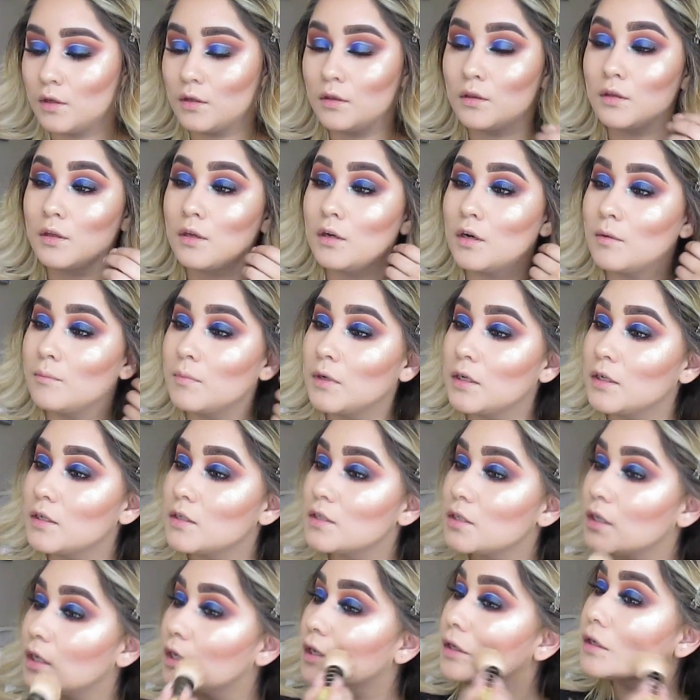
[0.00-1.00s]
And then I'm gonna
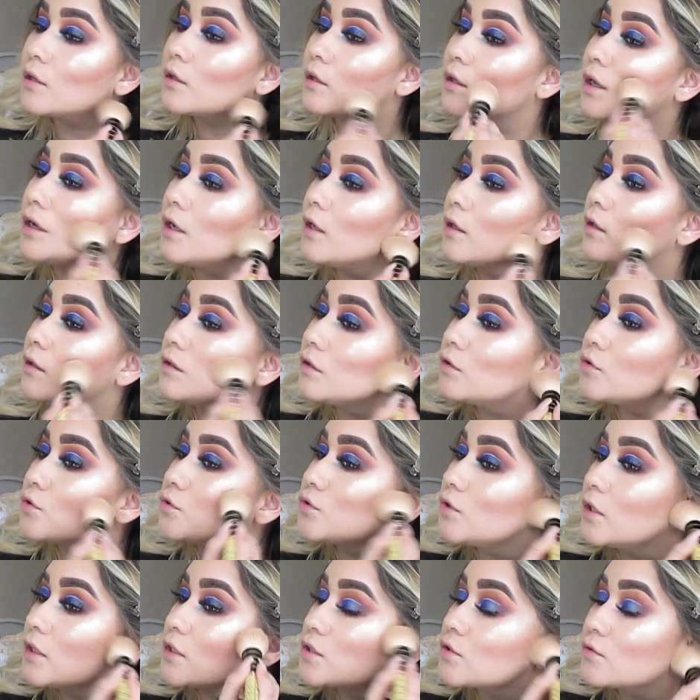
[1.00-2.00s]
take that
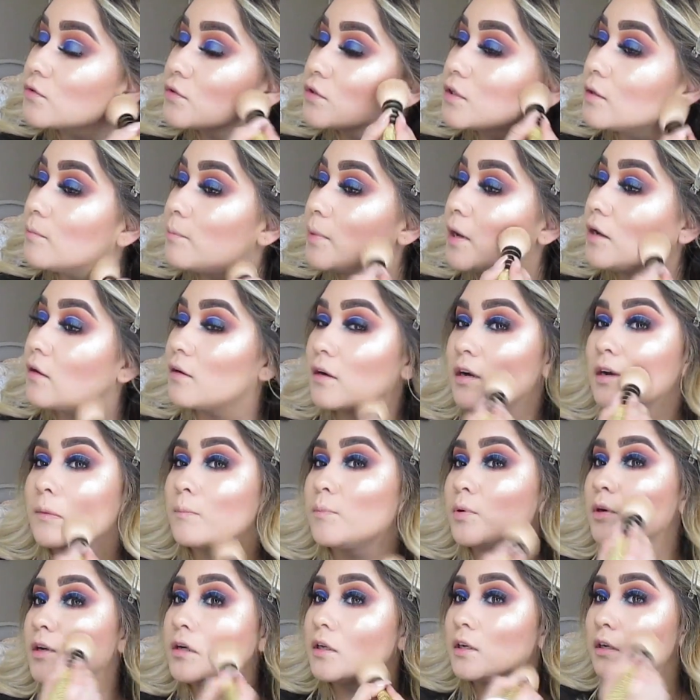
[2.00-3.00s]
translucent powder I
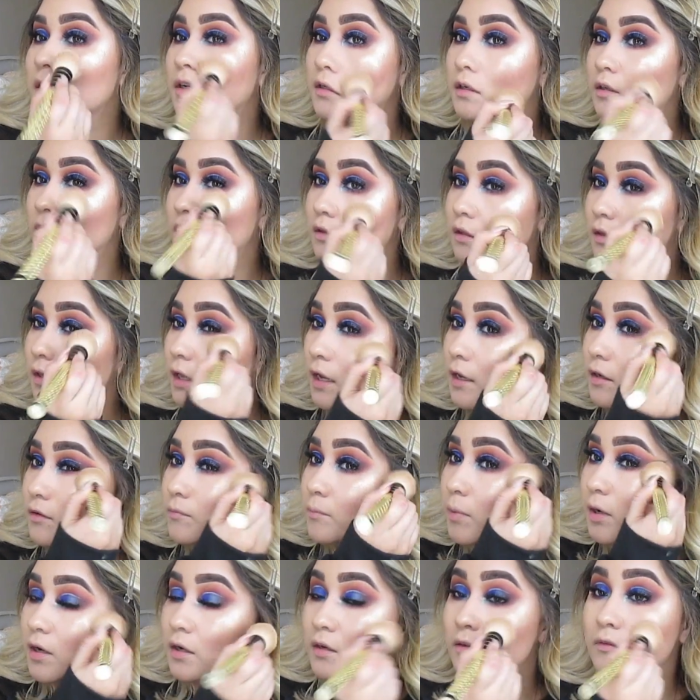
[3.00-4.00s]
put under that
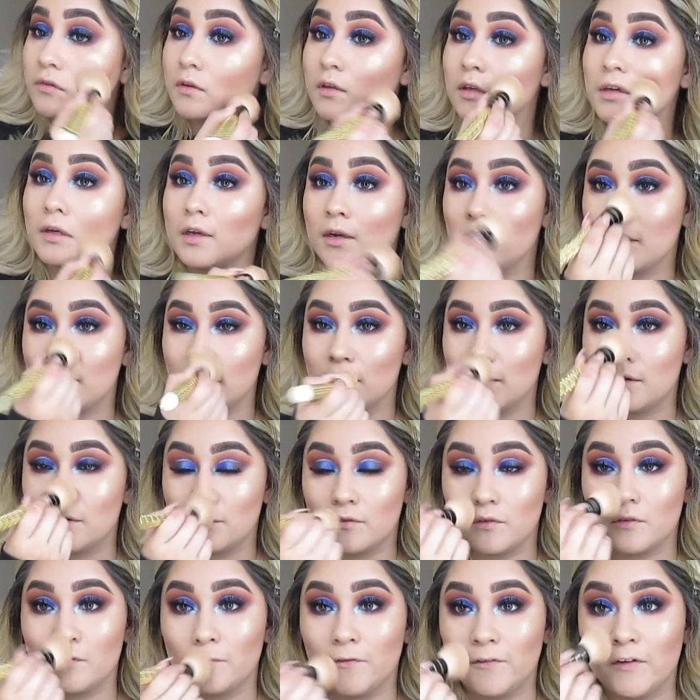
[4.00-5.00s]
part of the area of
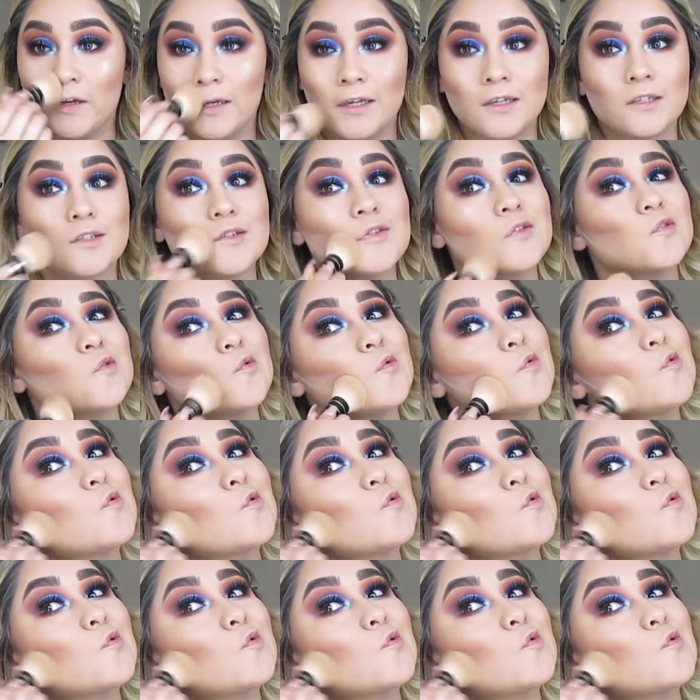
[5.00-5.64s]
the face.